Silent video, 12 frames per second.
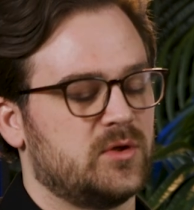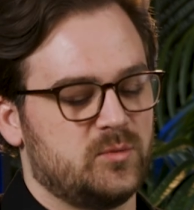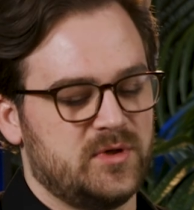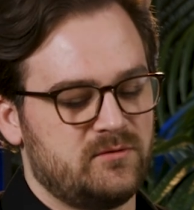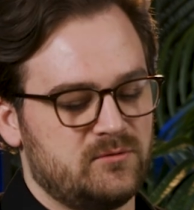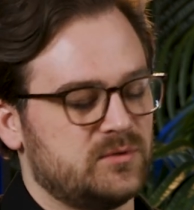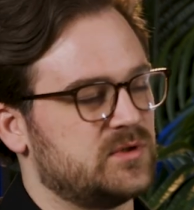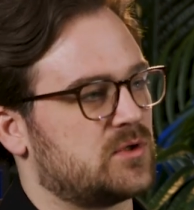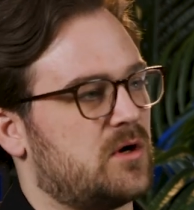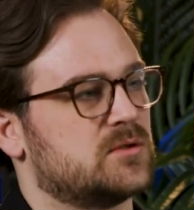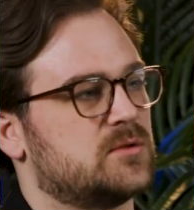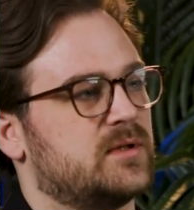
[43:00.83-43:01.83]
like we haven't really
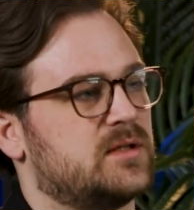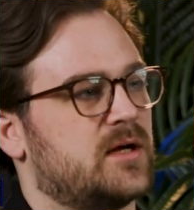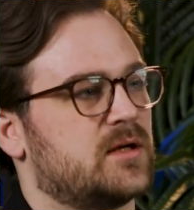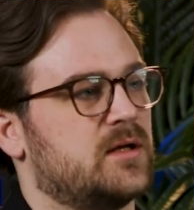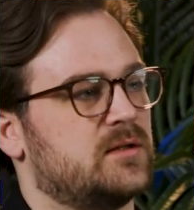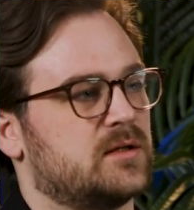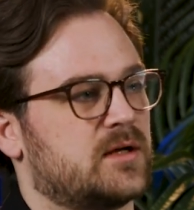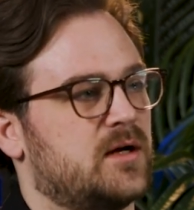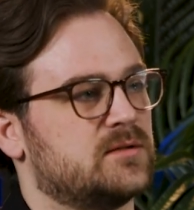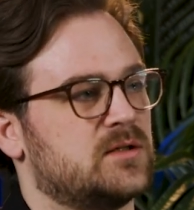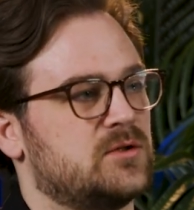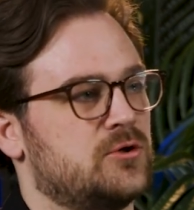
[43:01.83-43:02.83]
talked about the
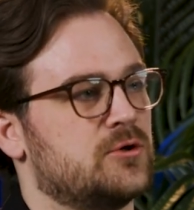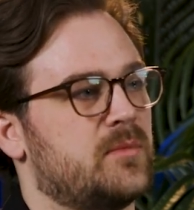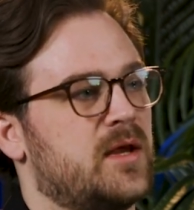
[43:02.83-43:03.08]
content you're